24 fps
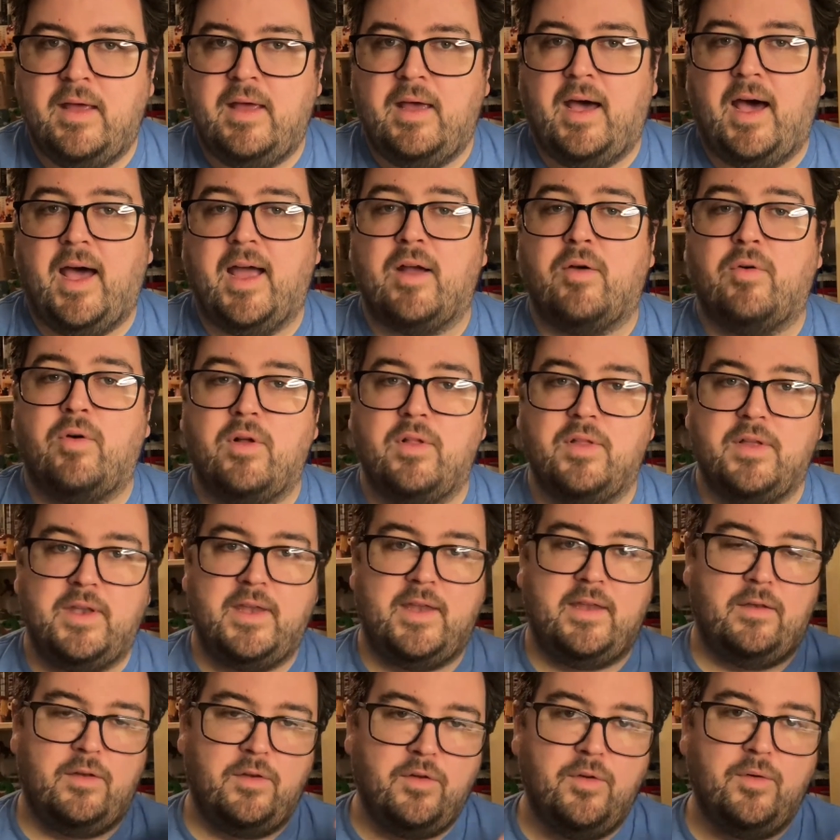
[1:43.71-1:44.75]
high quality
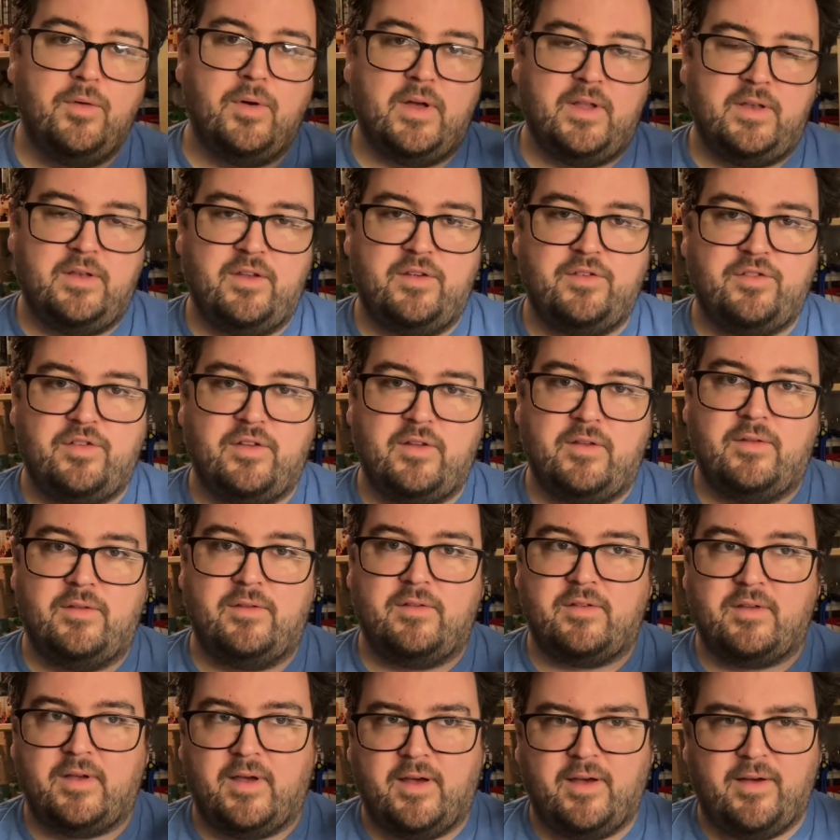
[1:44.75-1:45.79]
new editions
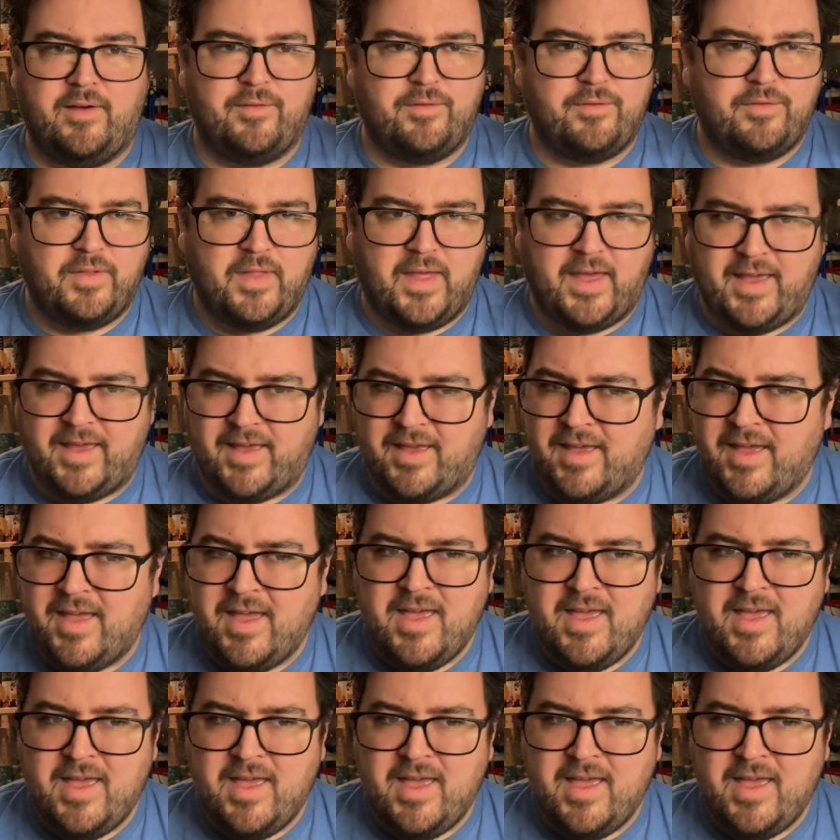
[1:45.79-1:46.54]
of like